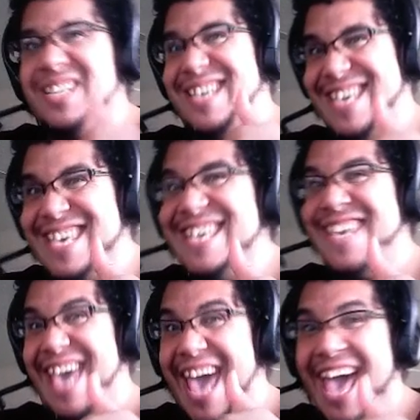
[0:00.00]

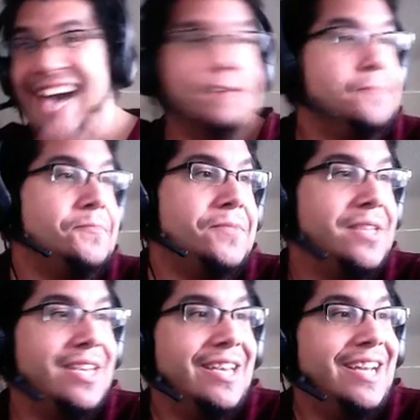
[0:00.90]
Yeah!
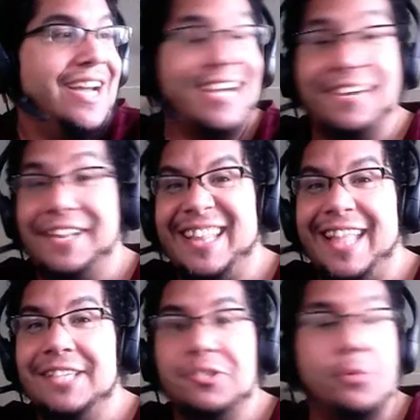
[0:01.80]
Gonna get
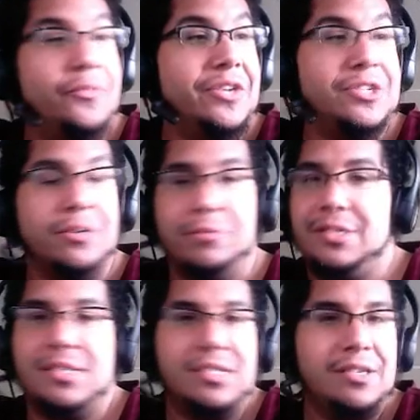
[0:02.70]
that zoom feature,
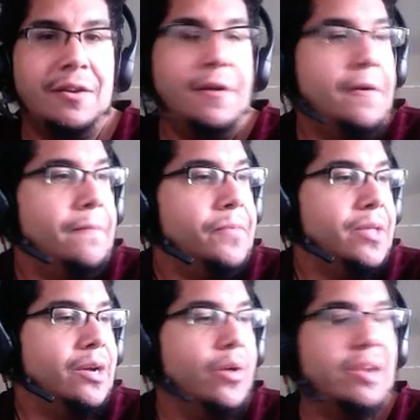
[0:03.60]
which is
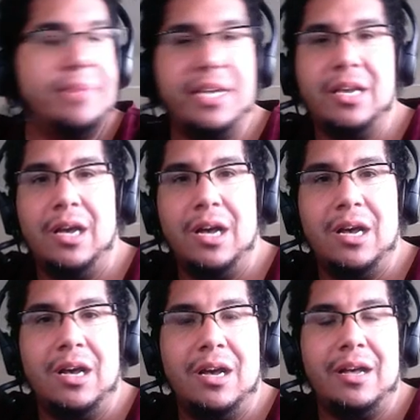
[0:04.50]
going to be,
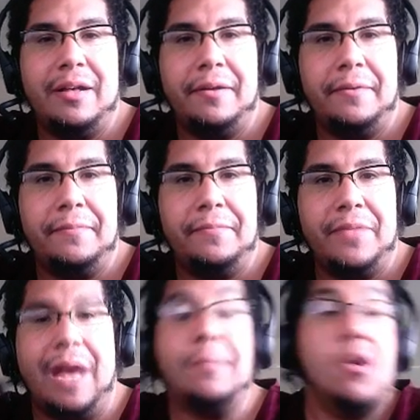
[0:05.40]
uh,
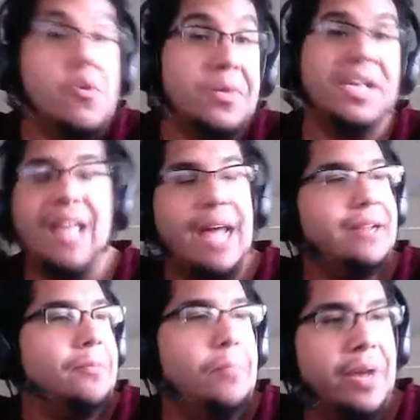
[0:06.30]
I'm hoping a lot
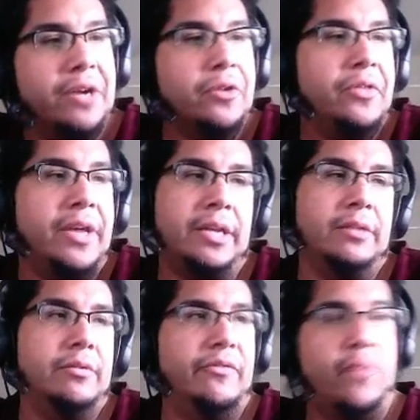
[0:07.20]
better than
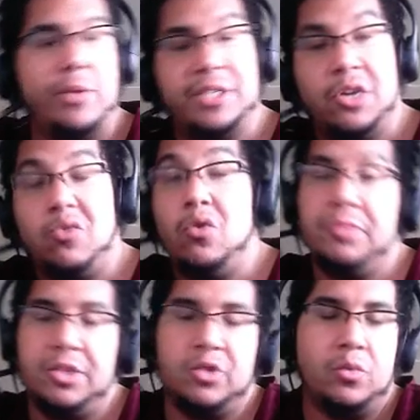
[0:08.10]
forcing Chrome
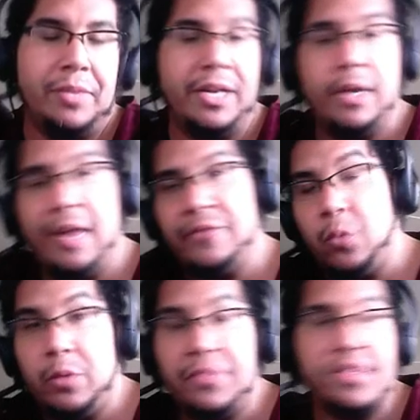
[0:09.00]
to zoom in and have to
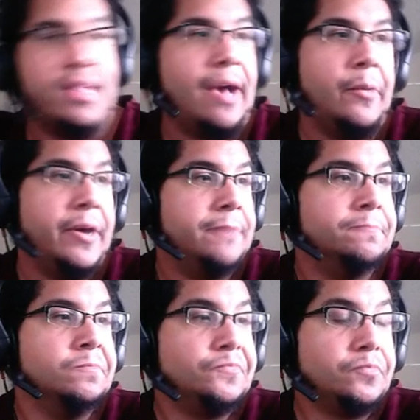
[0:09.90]
work with it that way.
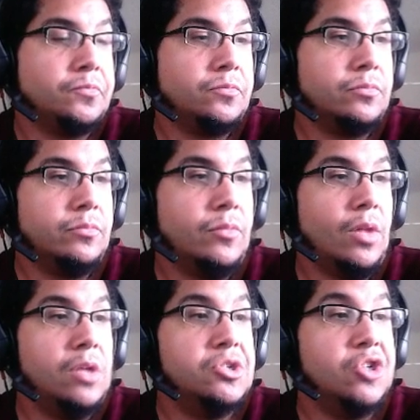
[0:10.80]

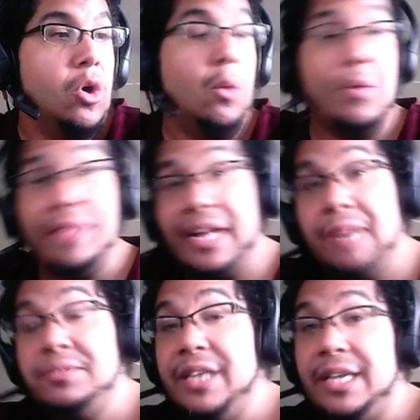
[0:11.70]
So uh, when that
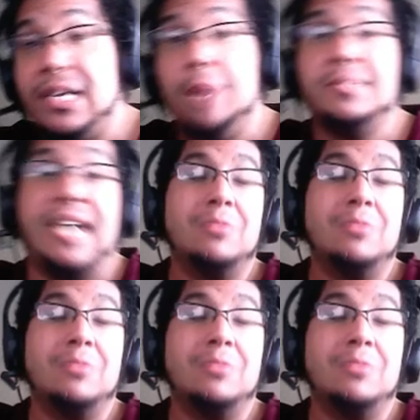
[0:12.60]
update comes out,